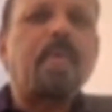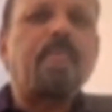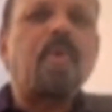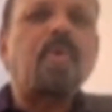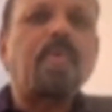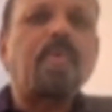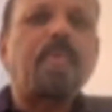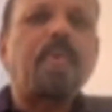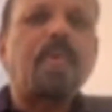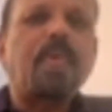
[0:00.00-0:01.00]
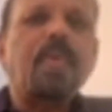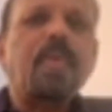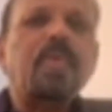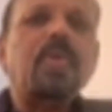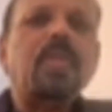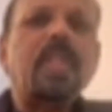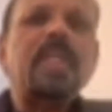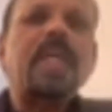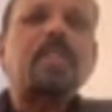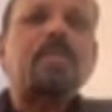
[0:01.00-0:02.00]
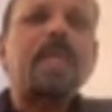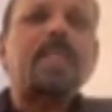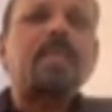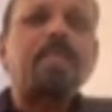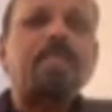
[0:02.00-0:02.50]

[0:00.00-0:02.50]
floor to floor. So these aspects